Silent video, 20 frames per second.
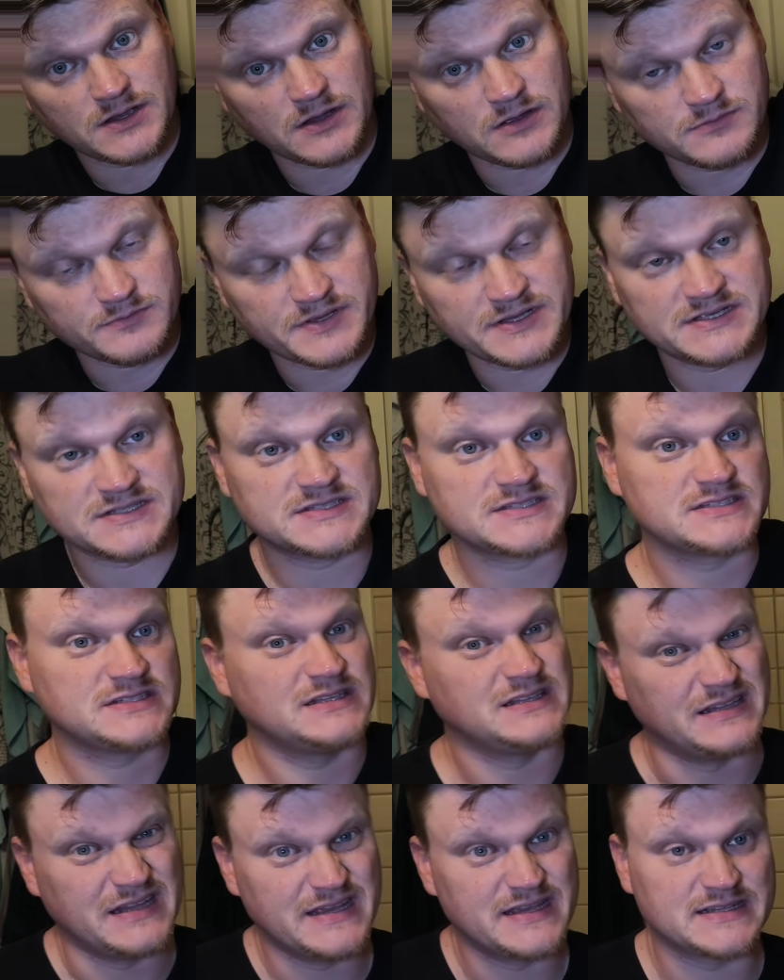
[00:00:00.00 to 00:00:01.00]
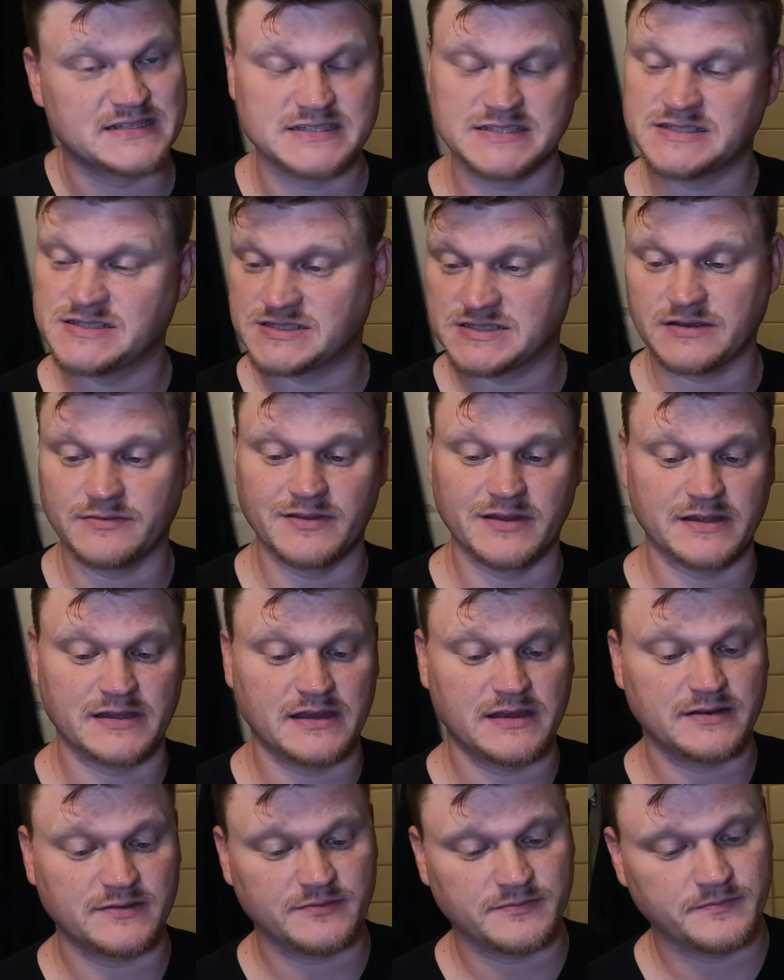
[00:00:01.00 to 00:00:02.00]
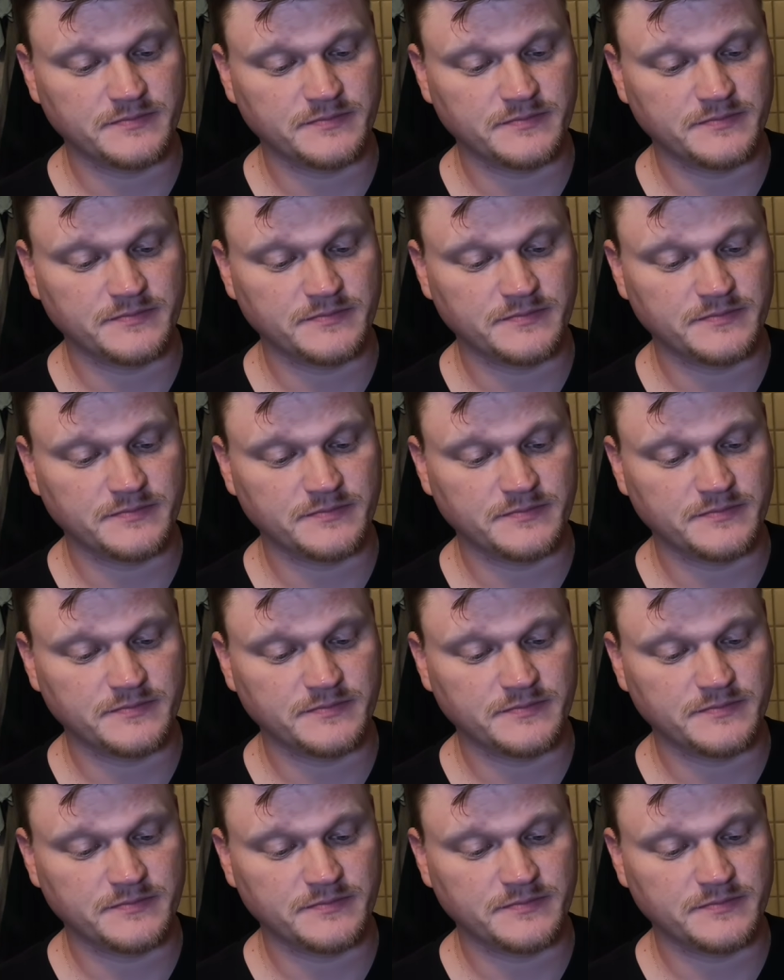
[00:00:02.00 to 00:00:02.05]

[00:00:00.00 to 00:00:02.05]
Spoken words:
armpits, legs, stuff like that